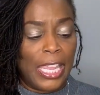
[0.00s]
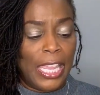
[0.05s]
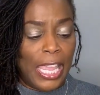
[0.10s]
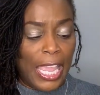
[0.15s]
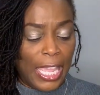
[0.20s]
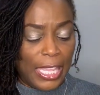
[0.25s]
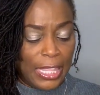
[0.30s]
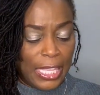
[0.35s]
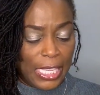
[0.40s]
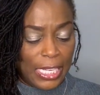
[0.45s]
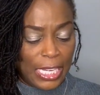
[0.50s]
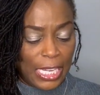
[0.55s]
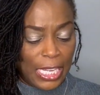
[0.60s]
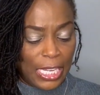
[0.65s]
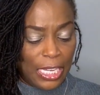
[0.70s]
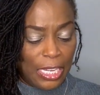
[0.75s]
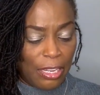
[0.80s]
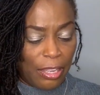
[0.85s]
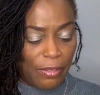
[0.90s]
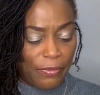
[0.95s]
And then
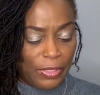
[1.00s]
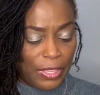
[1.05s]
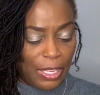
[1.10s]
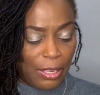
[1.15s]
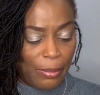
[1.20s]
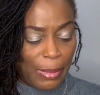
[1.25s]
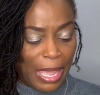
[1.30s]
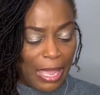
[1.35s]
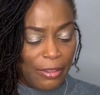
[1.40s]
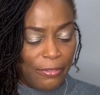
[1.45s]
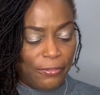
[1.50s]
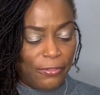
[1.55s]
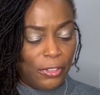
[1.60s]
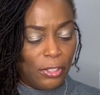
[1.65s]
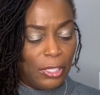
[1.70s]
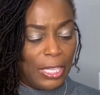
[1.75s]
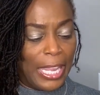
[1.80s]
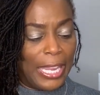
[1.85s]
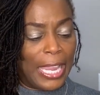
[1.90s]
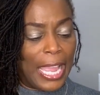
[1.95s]
any of them I feel
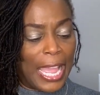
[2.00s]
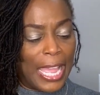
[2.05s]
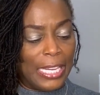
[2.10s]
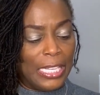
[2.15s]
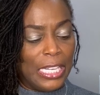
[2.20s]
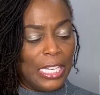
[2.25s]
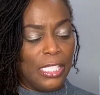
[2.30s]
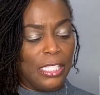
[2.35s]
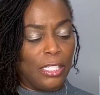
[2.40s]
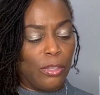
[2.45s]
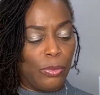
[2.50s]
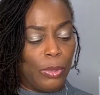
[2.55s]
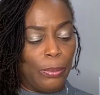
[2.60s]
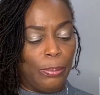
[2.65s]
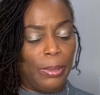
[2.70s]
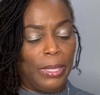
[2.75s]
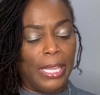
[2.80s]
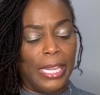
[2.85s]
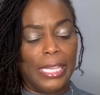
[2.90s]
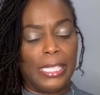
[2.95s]
like I need to
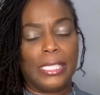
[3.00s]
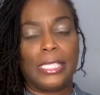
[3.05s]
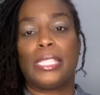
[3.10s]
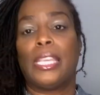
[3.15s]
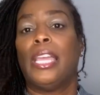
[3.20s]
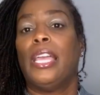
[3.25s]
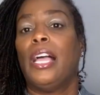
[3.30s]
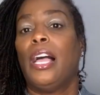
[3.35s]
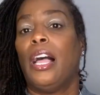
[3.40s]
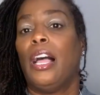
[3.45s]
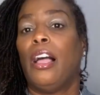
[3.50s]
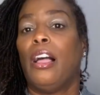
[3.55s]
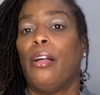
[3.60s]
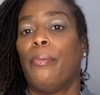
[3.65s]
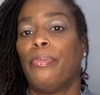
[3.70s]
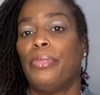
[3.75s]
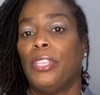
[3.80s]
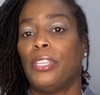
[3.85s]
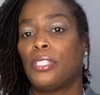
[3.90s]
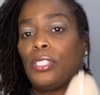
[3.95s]
replace
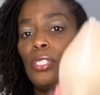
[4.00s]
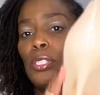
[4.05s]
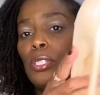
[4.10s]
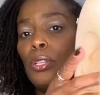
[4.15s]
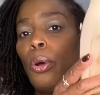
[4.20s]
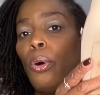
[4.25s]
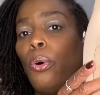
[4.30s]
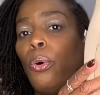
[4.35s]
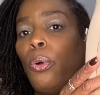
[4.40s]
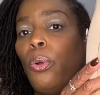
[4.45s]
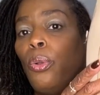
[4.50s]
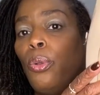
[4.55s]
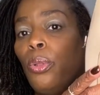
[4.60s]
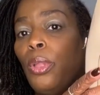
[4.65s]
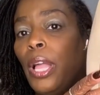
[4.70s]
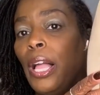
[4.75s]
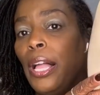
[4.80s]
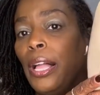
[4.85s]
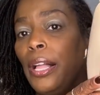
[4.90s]
the sole,